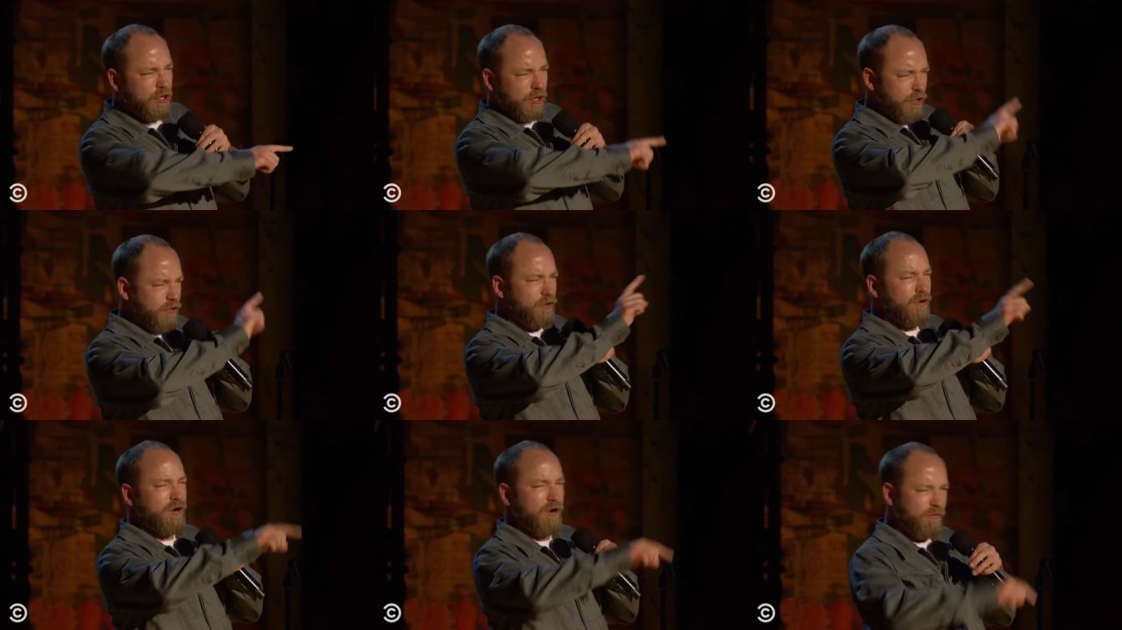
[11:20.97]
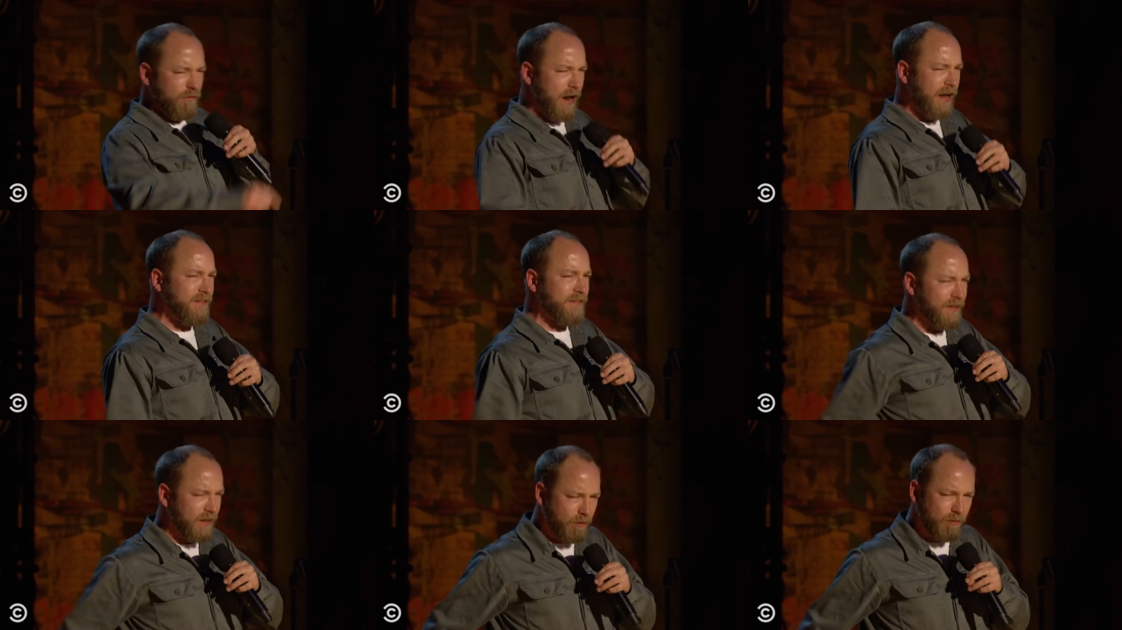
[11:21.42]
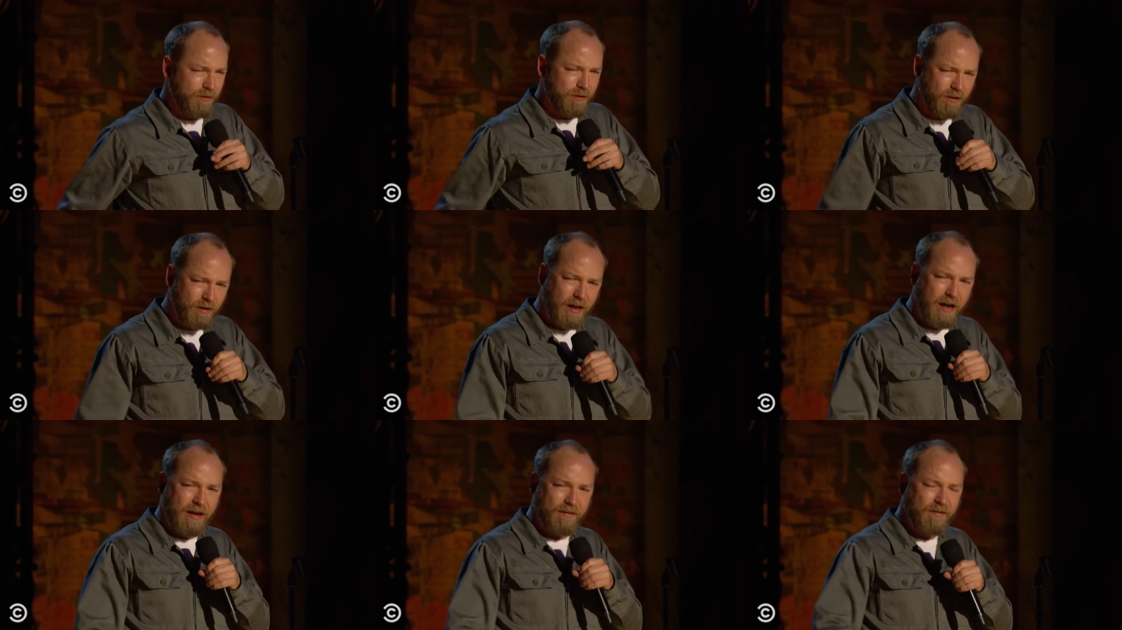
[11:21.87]
You're doing the right thing with
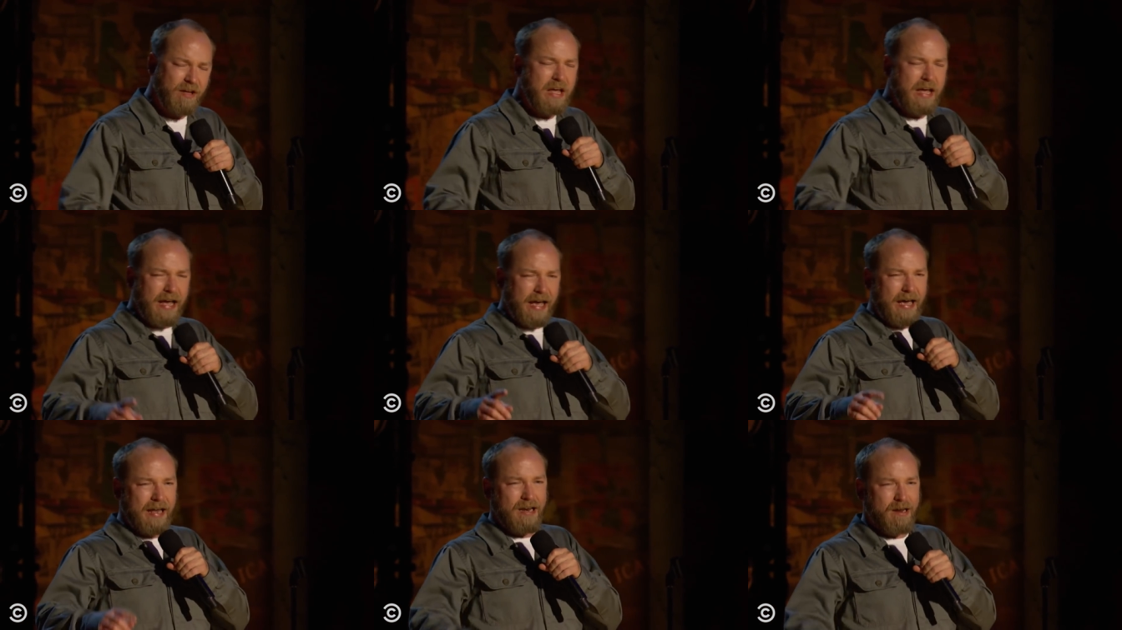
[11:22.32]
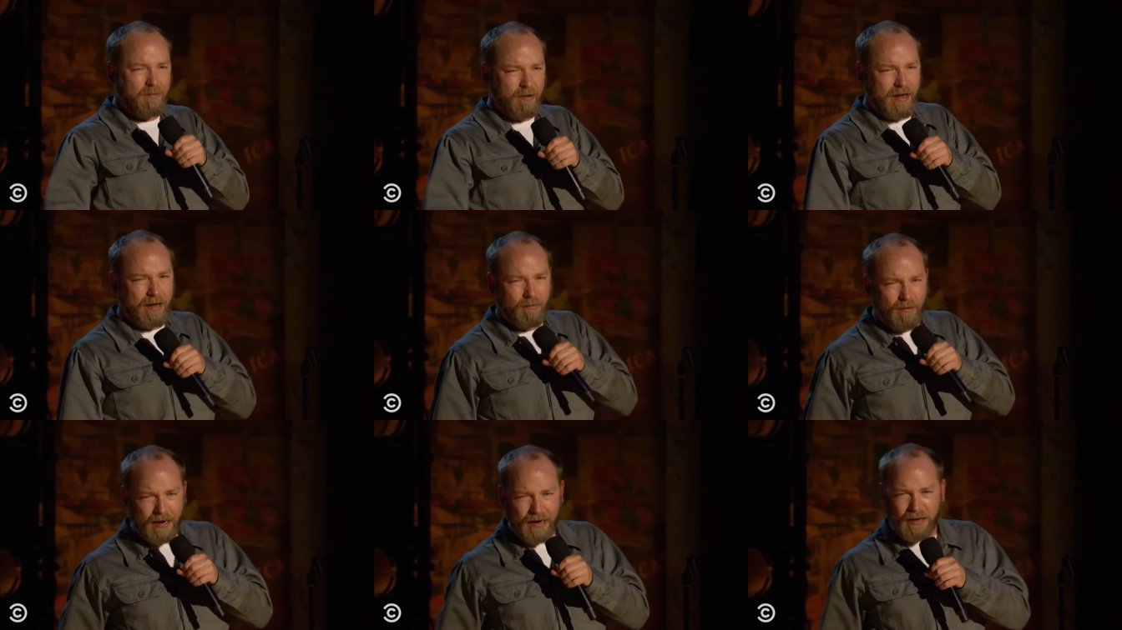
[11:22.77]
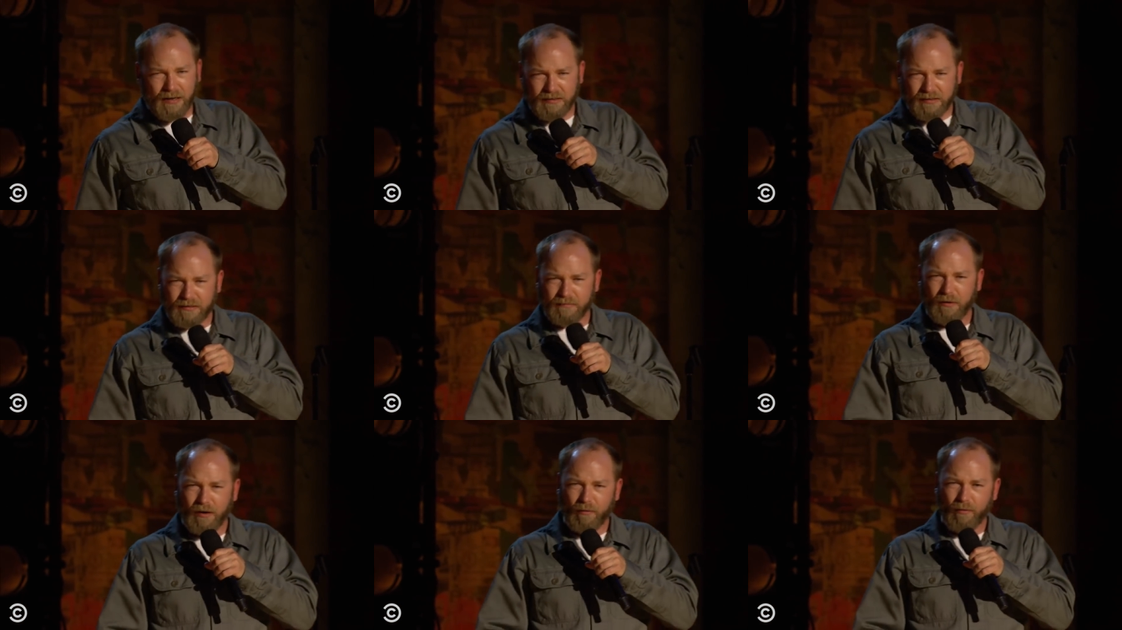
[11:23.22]
your life. Anyway, what
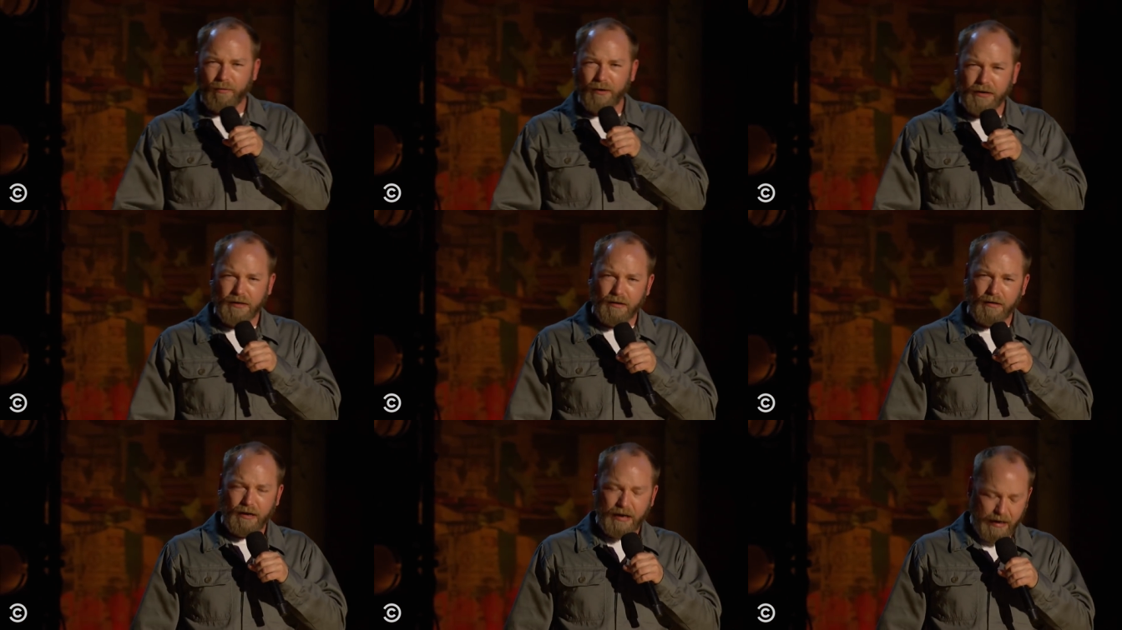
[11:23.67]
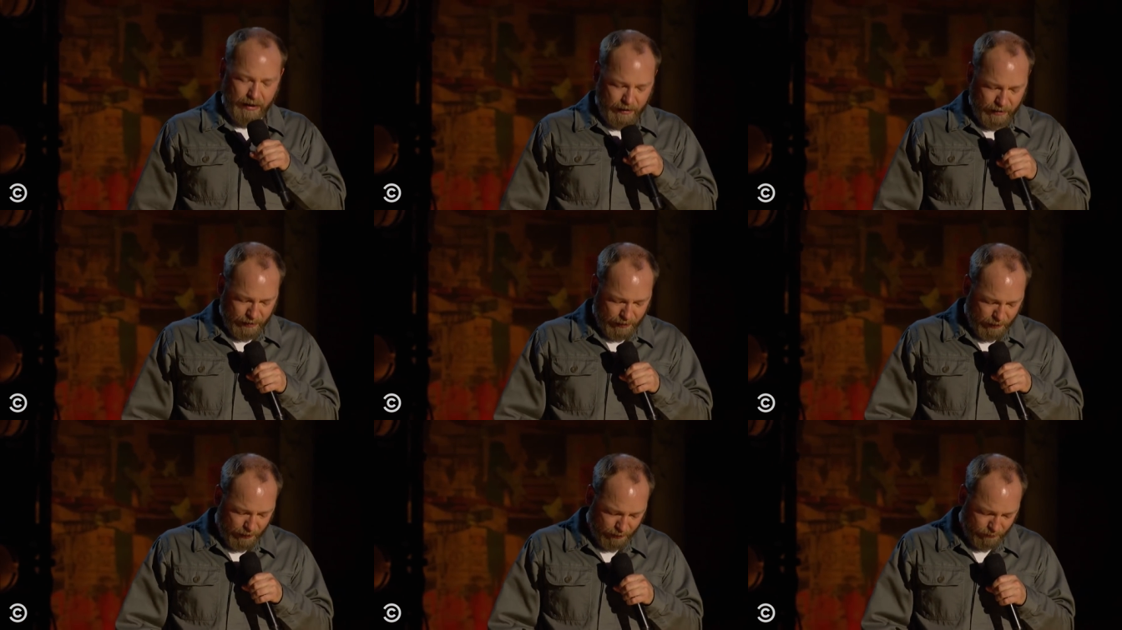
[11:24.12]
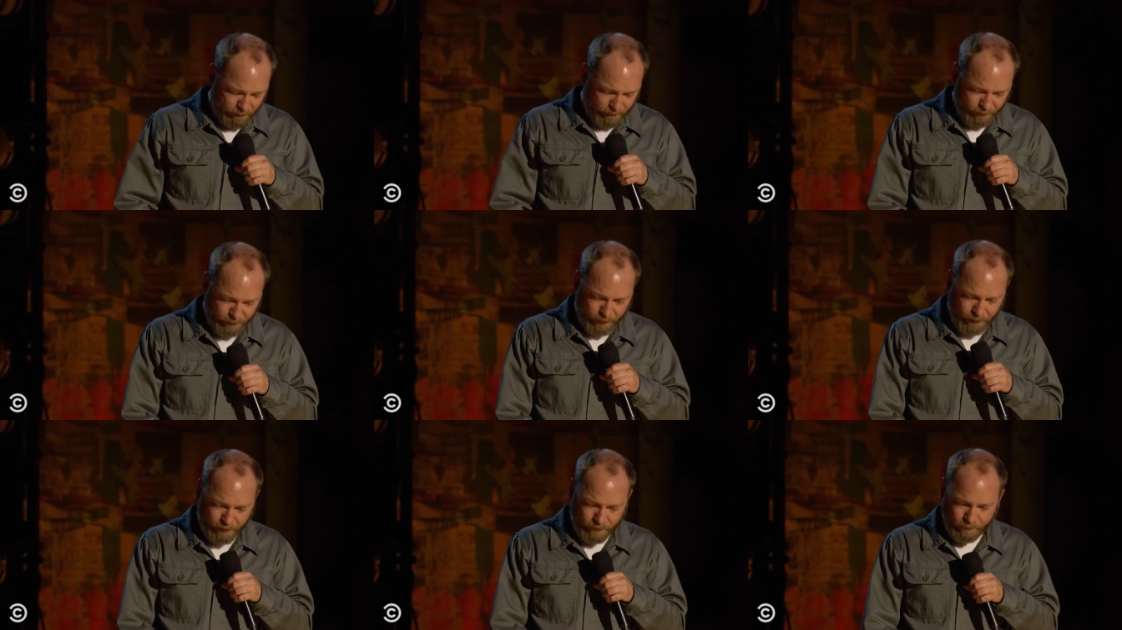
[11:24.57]
else? What were we doing? Oh,
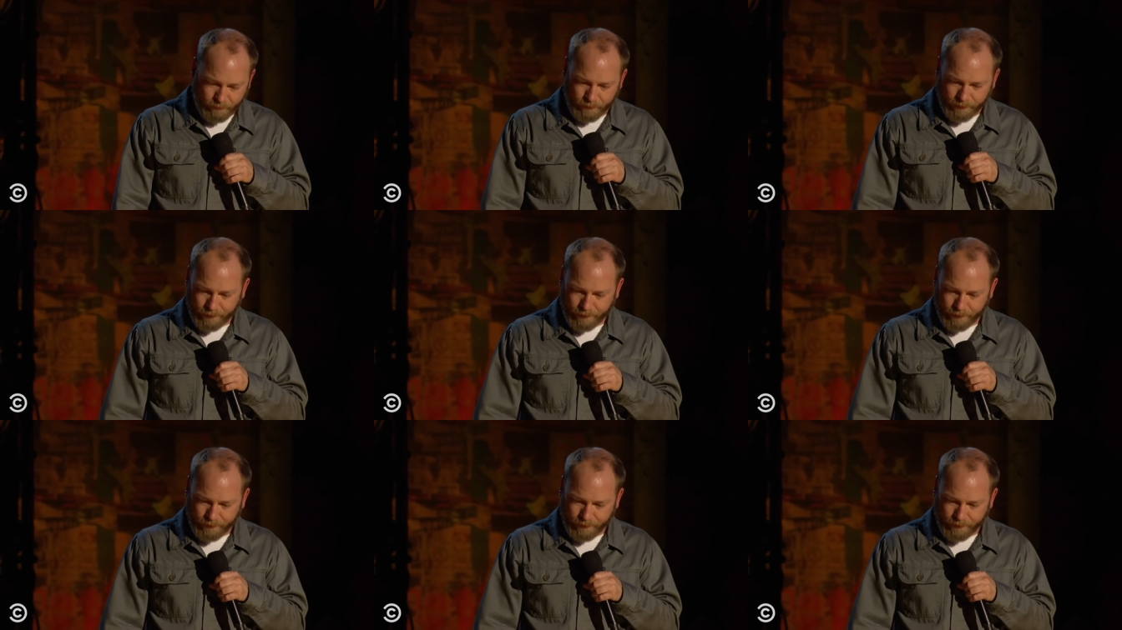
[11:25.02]
yeah.